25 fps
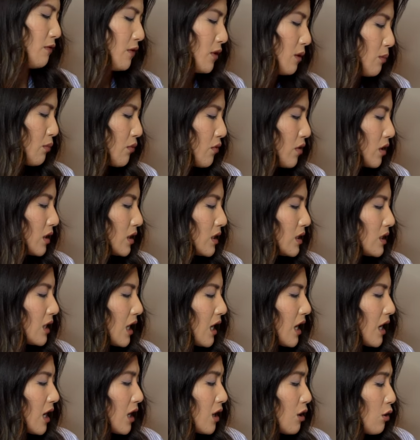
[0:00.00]
For the price
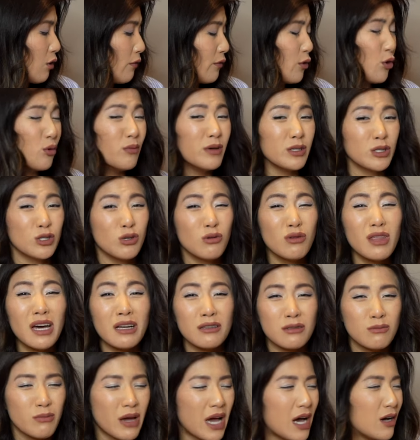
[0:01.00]
tag of almost
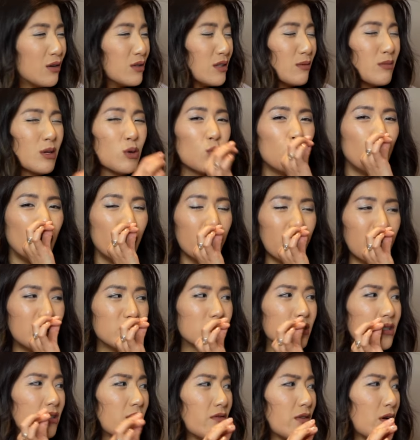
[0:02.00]
£2,000. I mean,
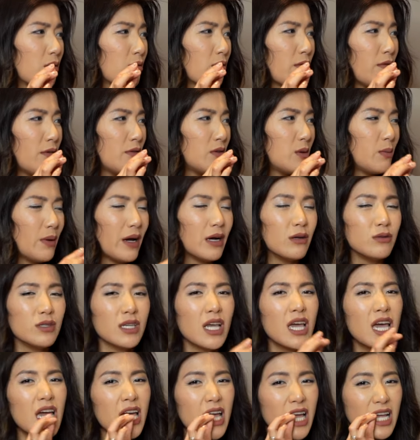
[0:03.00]
£1,750
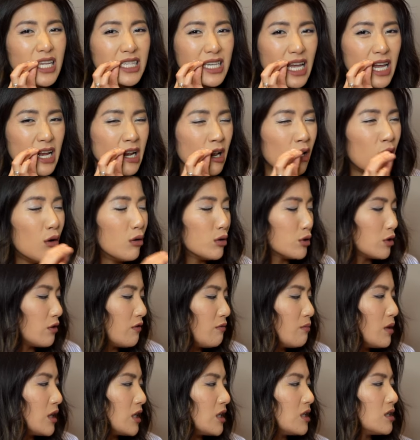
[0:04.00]
is a lot of
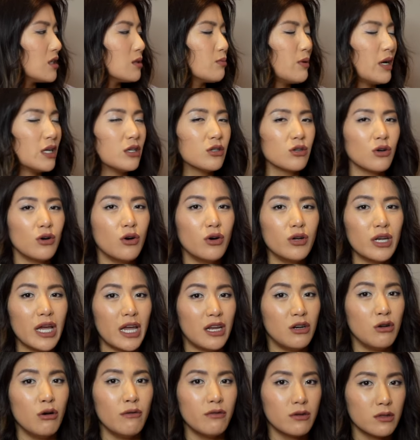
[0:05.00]
money to spend on a
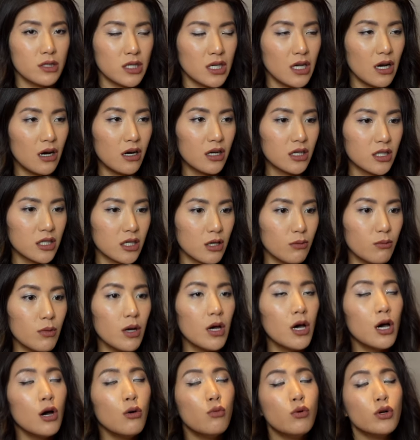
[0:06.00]
novelty item,
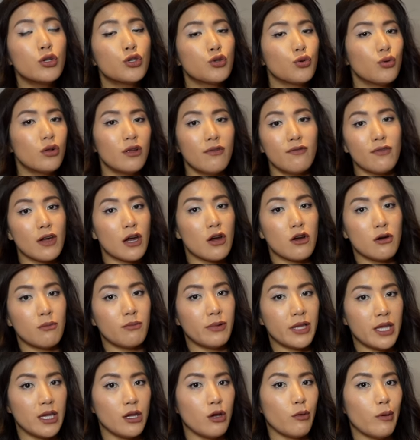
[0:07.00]
which will
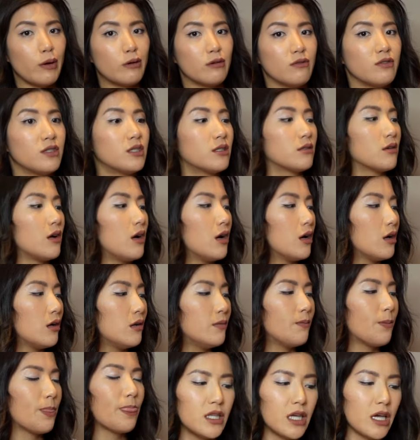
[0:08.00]
invariably go out of
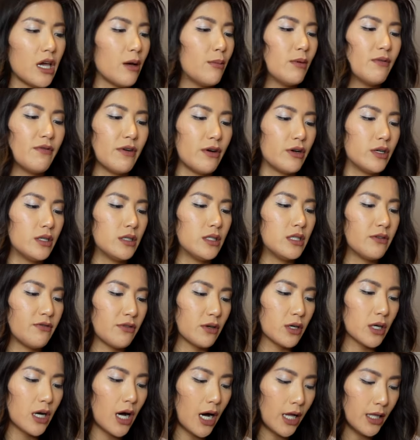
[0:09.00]
style. They come in various
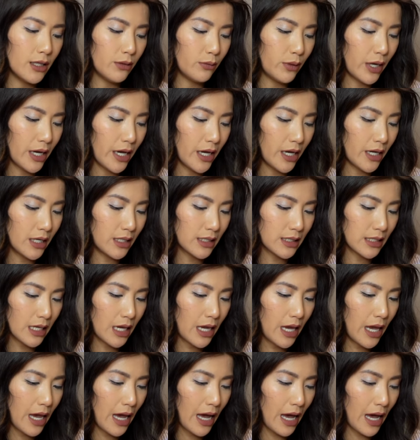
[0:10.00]
different colorways
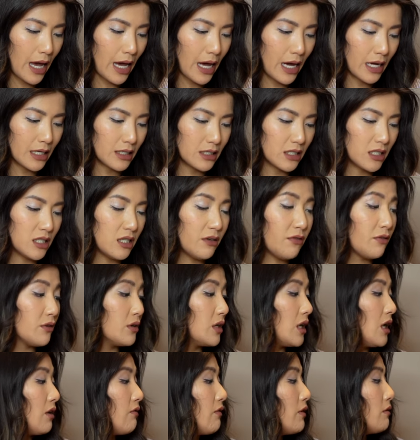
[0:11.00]
and
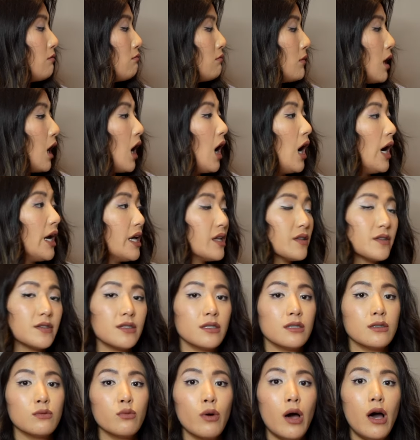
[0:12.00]
different even heights
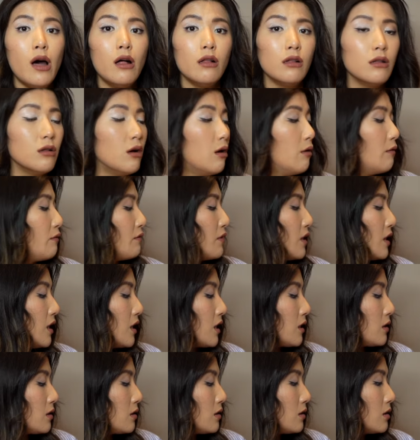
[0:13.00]
as well of the
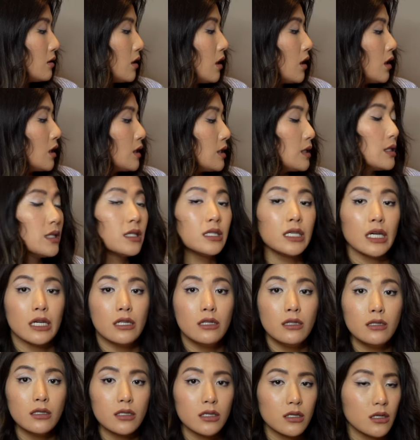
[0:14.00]
little
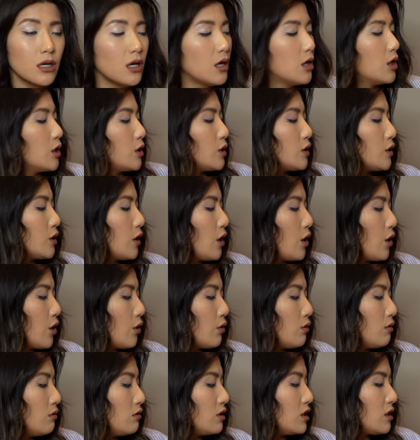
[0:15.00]
stilt.
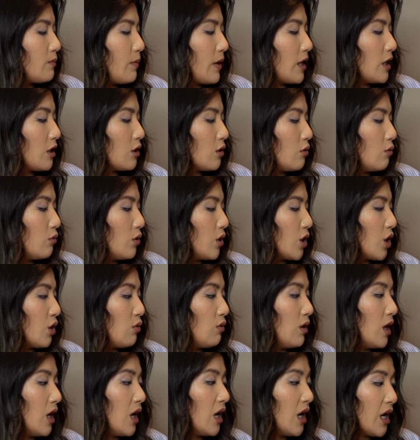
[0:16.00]
So depending on what you
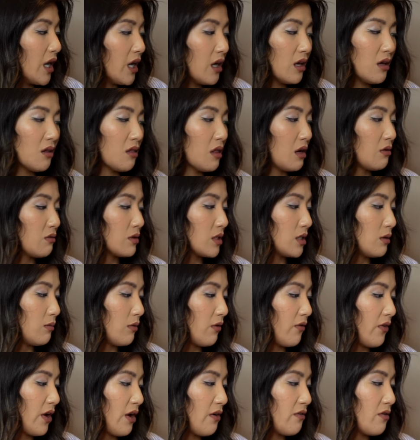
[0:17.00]
like, there is
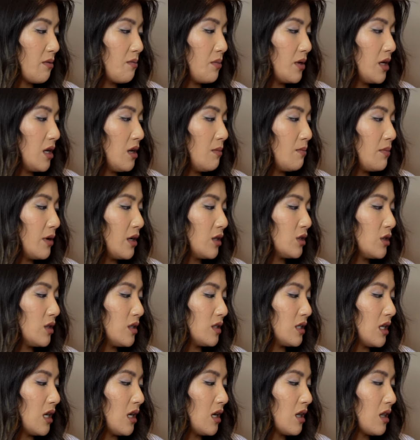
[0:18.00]
something for everybody. But I just
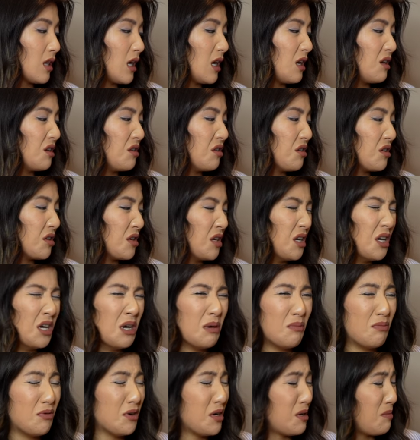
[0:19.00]
think they look
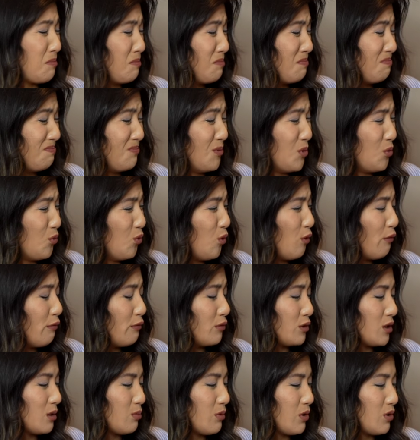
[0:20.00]
pretty
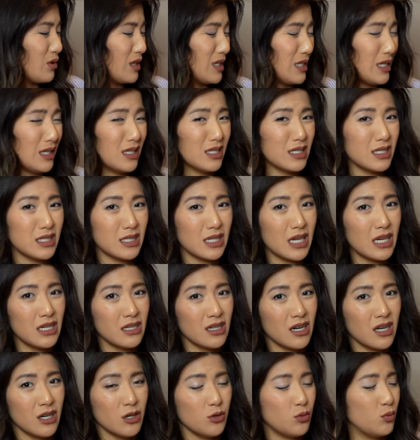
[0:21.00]
awful, to be honest. And the skin
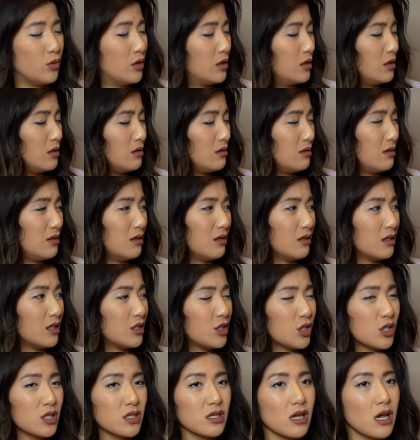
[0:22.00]
colored one, oh, it
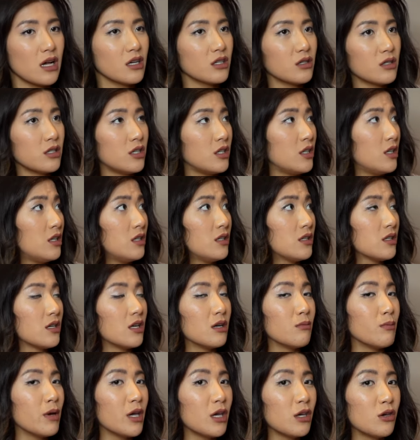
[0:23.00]
just actually is going
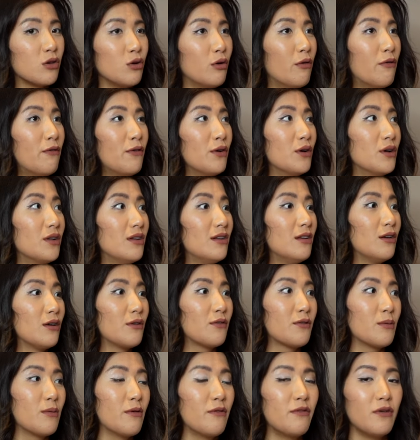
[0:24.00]
to make your foot look
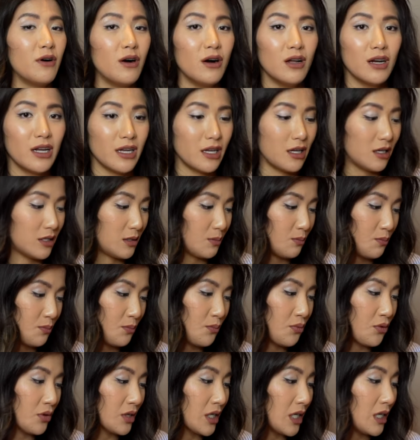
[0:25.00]
from afar like it's
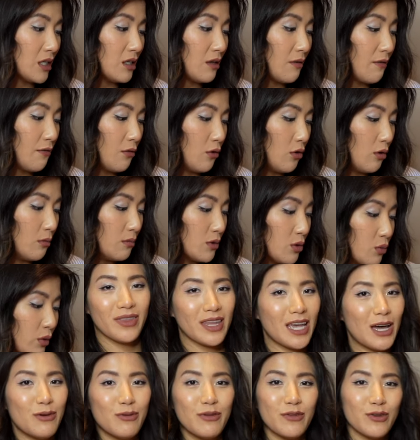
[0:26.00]
pretty deformed.
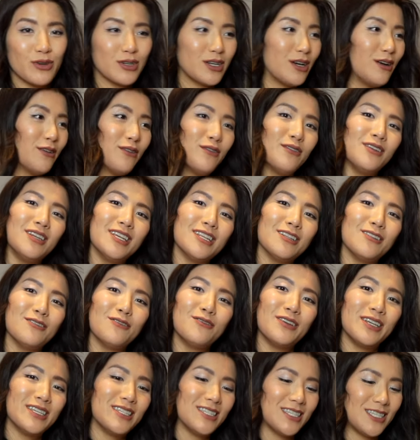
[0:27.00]
And we've got our little
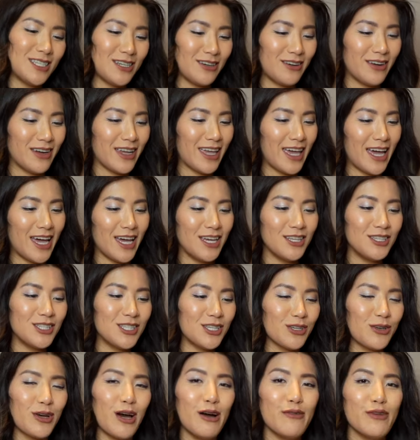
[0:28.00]
visitor again
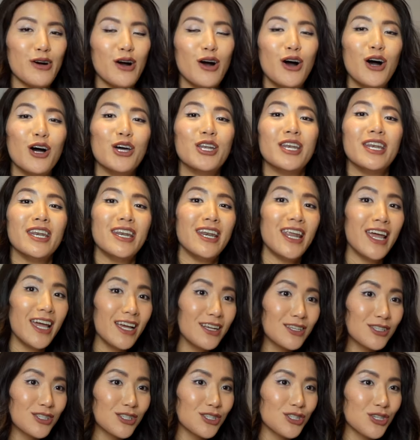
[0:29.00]
to cover our
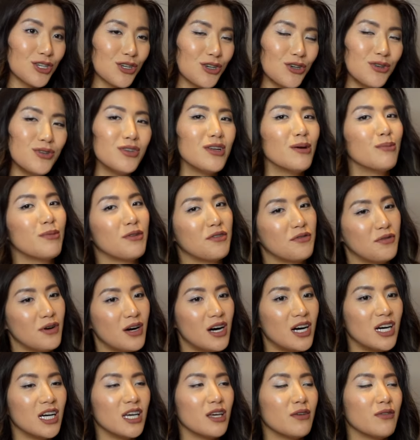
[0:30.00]
next shoe, number
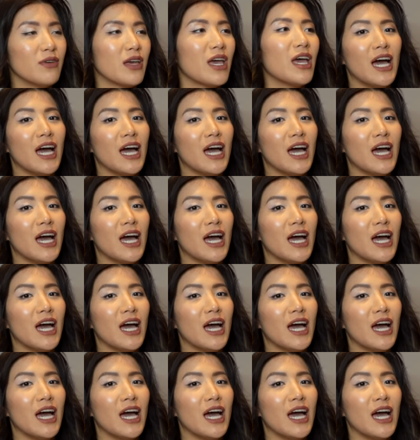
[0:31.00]
5.